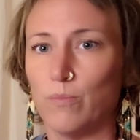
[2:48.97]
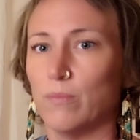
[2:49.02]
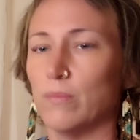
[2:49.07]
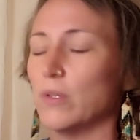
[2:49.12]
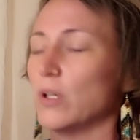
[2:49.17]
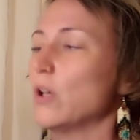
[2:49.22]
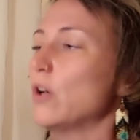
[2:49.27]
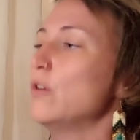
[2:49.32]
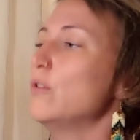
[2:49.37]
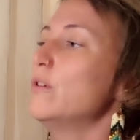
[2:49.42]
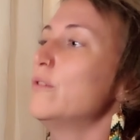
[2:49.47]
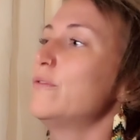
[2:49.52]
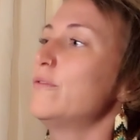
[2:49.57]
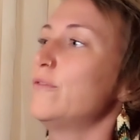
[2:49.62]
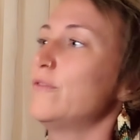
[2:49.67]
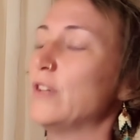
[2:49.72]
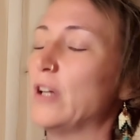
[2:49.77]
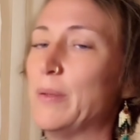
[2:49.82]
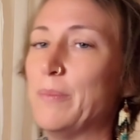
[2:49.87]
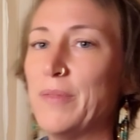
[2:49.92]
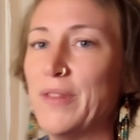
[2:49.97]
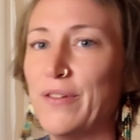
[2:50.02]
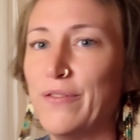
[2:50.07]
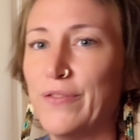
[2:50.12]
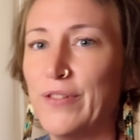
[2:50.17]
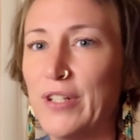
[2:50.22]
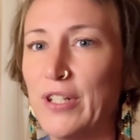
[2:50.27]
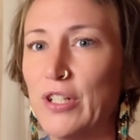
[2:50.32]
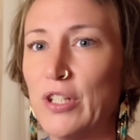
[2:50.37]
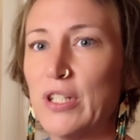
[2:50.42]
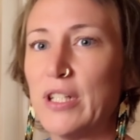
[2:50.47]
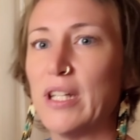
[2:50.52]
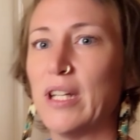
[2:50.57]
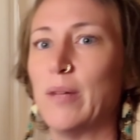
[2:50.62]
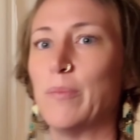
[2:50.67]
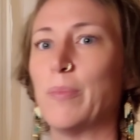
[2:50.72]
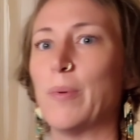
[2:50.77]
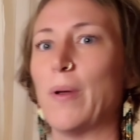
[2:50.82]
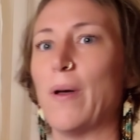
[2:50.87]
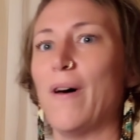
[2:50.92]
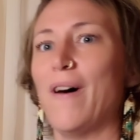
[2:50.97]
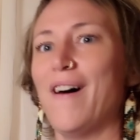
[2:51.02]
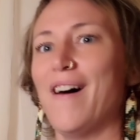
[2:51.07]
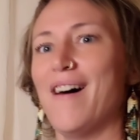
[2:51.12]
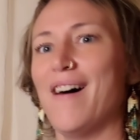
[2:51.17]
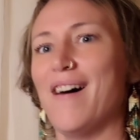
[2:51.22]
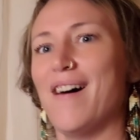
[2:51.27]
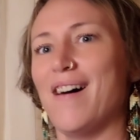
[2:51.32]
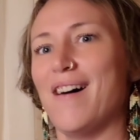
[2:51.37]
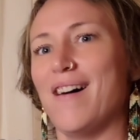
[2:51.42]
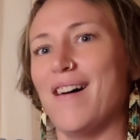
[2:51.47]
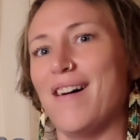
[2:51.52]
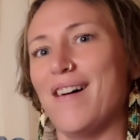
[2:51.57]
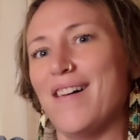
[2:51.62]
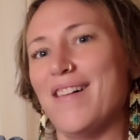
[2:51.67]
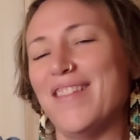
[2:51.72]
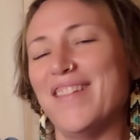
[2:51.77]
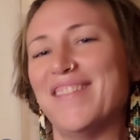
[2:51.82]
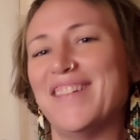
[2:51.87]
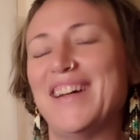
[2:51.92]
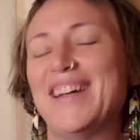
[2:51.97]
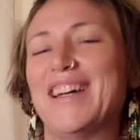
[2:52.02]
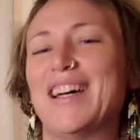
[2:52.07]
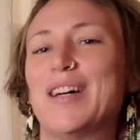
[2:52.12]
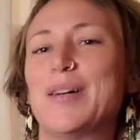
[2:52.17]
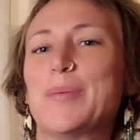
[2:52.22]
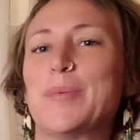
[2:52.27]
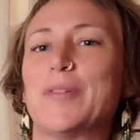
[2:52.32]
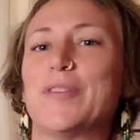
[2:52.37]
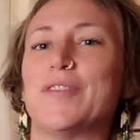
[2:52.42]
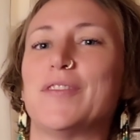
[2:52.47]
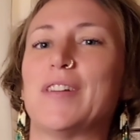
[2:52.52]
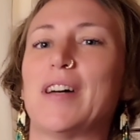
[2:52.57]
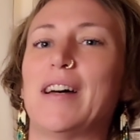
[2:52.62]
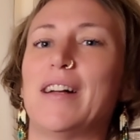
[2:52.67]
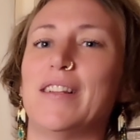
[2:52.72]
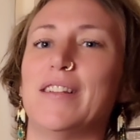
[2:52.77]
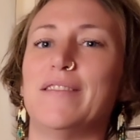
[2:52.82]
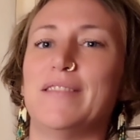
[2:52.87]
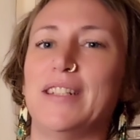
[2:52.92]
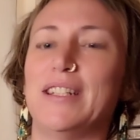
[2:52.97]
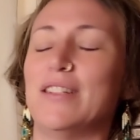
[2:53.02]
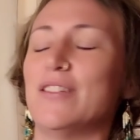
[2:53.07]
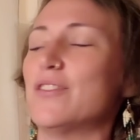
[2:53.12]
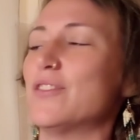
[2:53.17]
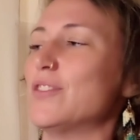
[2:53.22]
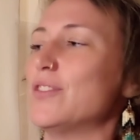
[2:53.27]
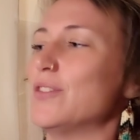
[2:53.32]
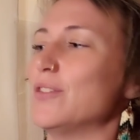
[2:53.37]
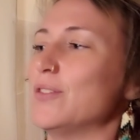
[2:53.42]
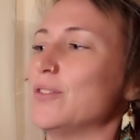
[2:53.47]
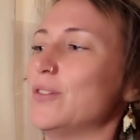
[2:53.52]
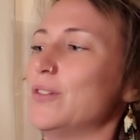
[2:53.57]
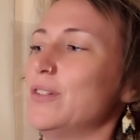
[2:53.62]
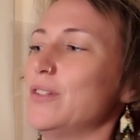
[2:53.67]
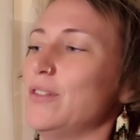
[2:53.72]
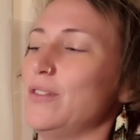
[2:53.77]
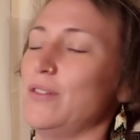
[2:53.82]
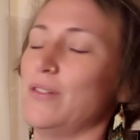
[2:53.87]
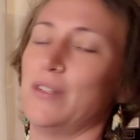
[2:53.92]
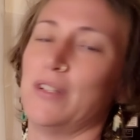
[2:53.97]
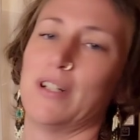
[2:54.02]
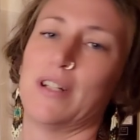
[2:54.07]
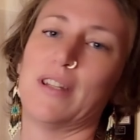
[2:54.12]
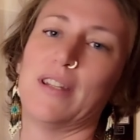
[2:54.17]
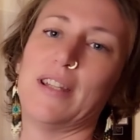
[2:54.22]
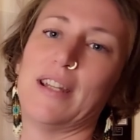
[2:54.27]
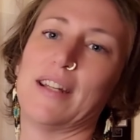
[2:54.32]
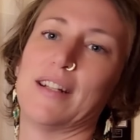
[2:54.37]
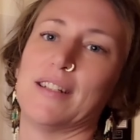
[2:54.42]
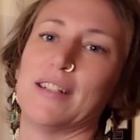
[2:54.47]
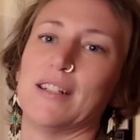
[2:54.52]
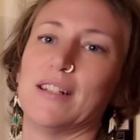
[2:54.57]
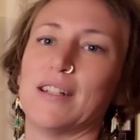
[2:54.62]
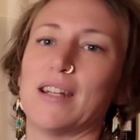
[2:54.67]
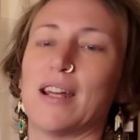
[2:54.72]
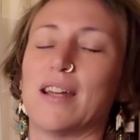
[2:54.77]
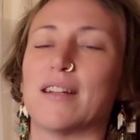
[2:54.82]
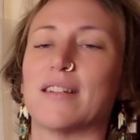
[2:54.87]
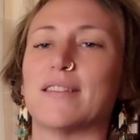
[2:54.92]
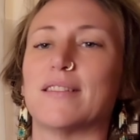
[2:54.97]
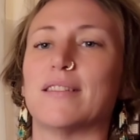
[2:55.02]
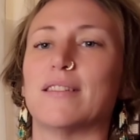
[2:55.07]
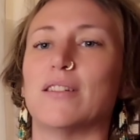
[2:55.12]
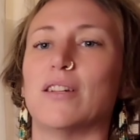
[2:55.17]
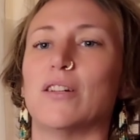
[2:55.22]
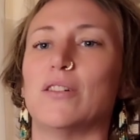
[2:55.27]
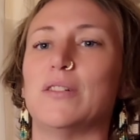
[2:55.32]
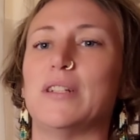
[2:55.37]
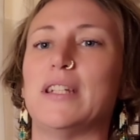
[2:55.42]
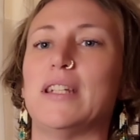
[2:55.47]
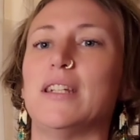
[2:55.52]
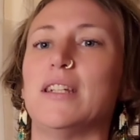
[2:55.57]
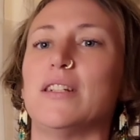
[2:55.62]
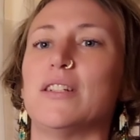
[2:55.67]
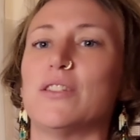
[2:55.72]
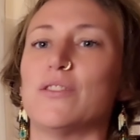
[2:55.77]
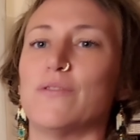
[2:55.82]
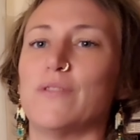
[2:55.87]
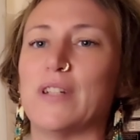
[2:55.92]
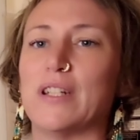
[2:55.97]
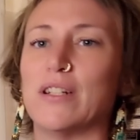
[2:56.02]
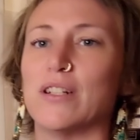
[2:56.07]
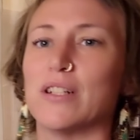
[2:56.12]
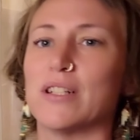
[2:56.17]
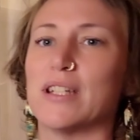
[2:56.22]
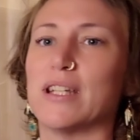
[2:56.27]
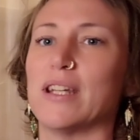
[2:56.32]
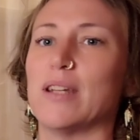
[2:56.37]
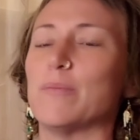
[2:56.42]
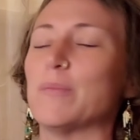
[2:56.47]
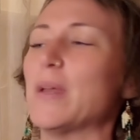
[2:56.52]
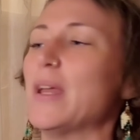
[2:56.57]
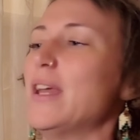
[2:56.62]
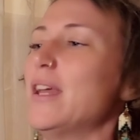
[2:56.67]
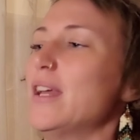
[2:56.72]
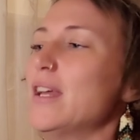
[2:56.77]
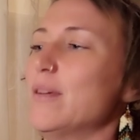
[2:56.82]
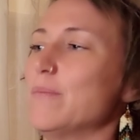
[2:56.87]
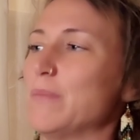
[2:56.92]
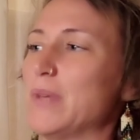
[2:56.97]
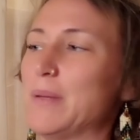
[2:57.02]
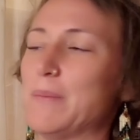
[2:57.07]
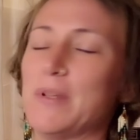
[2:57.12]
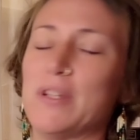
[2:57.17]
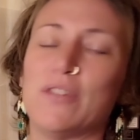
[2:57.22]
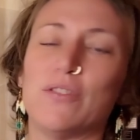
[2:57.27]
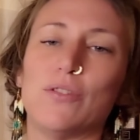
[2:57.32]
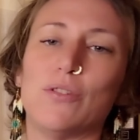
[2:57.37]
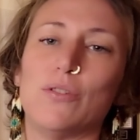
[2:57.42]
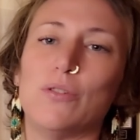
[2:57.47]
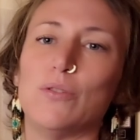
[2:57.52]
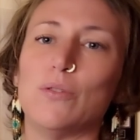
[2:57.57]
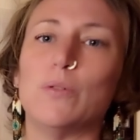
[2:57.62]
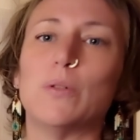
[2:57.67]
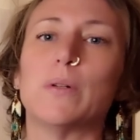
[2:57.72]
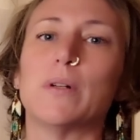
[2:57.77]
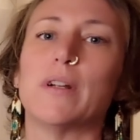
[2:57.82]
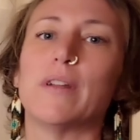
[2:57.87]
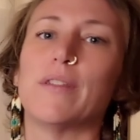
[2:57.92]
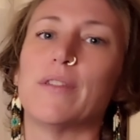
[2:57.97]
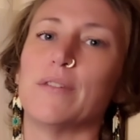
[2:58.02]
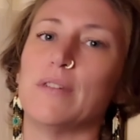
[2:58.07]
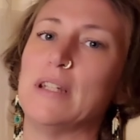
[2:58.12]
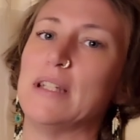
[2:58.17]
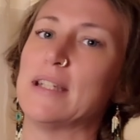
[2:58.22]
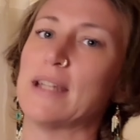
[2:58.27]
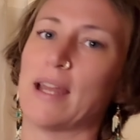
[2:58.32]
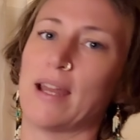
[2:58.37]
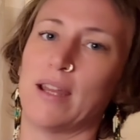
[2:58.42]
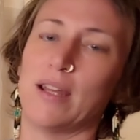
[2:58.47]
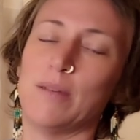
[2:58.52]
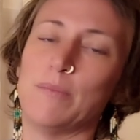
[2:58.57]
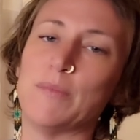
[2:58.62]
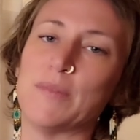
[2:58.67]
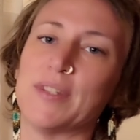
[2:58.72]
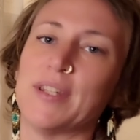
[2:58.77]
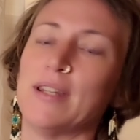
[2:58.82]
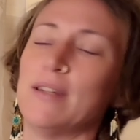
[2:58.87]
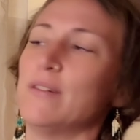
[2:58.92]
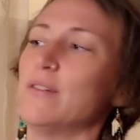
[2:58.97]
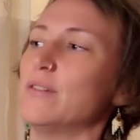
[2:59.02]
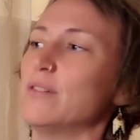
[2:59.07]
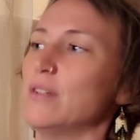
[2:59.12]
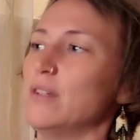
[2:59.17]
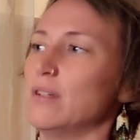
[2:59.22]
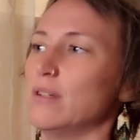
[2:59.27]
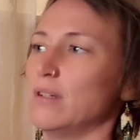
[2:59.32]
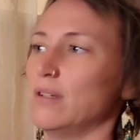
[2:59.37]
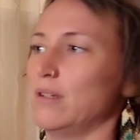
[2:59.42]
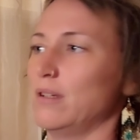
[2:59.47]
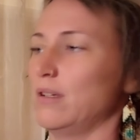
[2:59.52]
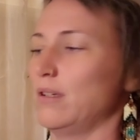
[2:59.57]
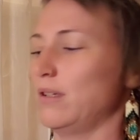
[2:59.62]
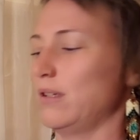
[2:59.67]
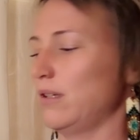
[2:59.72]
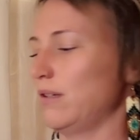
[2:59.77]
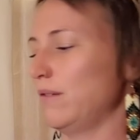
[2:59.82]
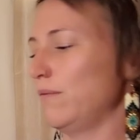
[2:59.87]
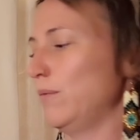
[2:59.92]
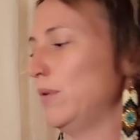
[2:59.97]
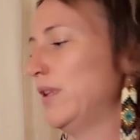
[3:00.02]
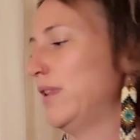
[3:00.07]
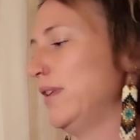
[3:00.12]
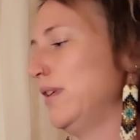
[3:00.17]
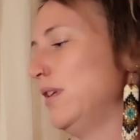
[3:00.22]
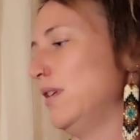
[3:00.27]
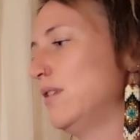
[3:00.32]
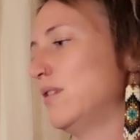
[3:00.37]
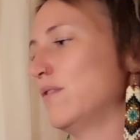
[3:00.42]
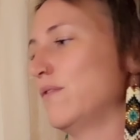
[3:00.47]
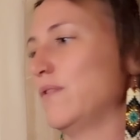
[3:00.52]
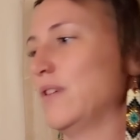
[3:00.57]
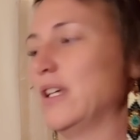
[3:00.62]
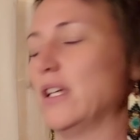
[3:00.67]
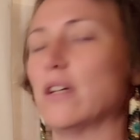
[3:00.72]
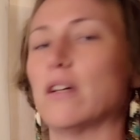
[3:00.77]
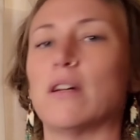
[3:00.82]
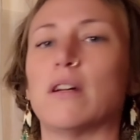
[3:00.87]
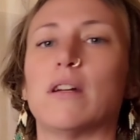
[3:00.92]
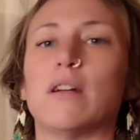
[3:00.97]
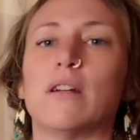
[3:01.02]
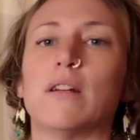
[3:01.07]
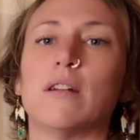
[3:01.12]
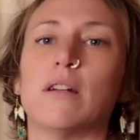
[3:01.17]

go from the fingertip all the way up, following to your collecting ducts. Go each fingertip, maybe 2 or 3 times with each finger.